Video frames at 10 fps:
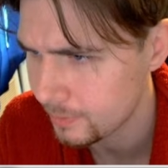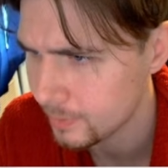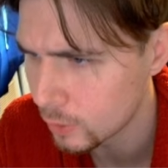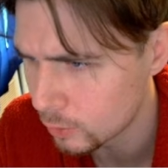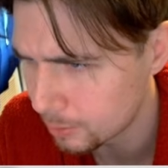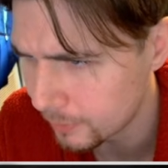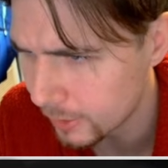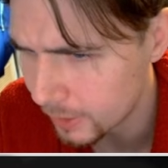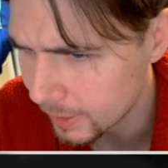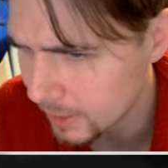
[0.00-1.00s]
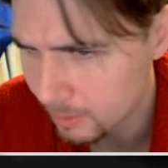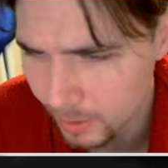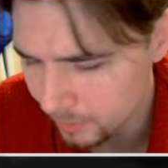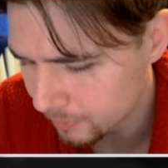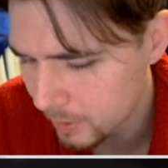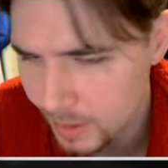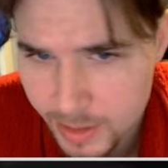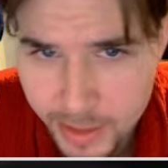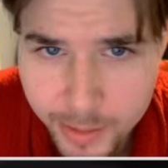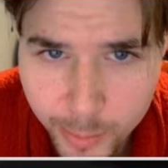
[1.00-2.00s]
which would be very nice, but
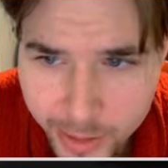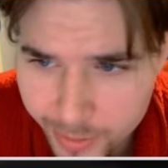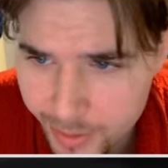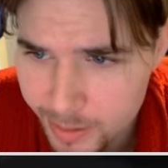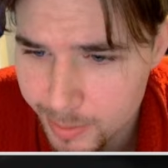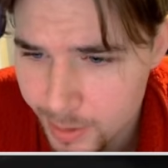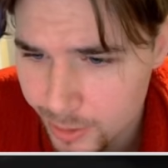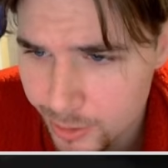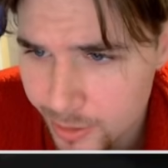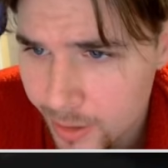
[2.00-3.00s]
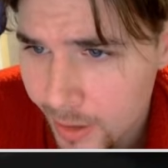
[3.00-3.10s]
instead we got this position.